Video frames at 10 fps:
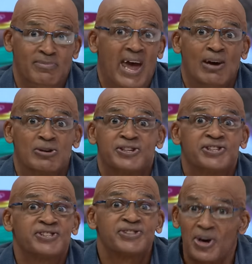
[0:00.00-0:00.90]
I was
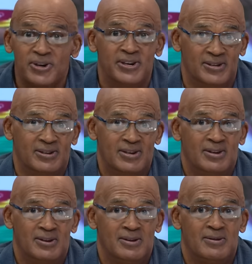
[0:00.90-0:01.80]
stunned.
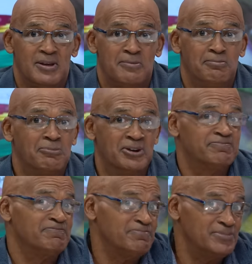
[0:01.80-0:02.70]

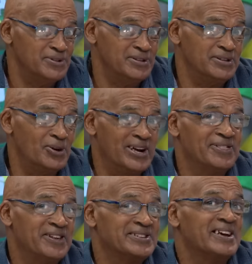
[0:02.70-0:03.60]
But now
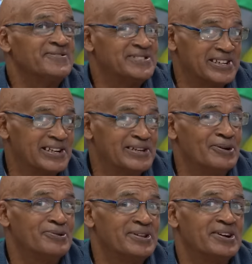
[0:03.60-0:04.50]
that things have settled
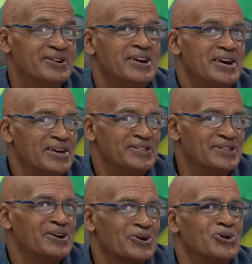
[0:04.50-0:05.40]
down there,
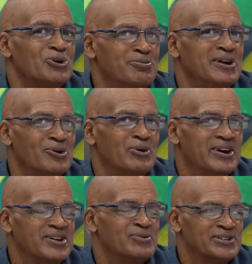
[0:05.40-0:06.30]
there could be a
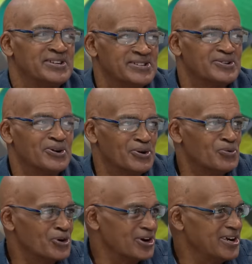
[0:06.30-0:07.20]
way in which this is going to
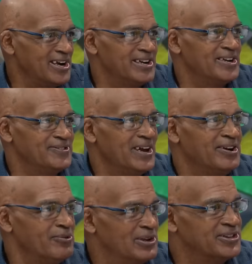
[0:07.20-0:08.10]
work. And, I,
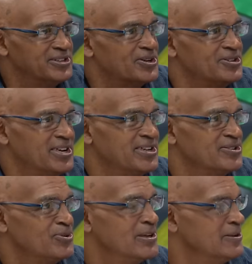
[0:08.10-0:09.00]
and we'll discuss that
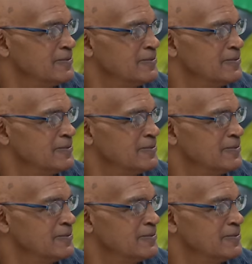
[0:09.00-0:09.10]
as well.